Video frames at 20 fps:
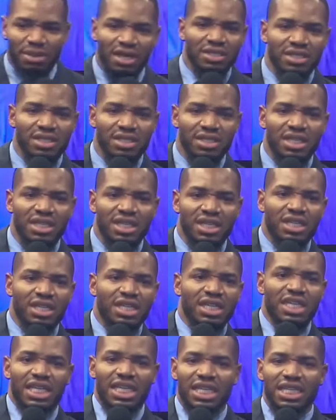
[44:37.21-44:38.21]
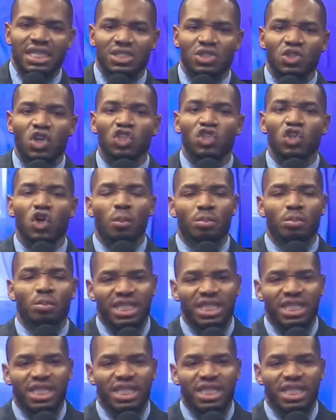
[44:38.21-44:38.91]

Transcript: about, it is not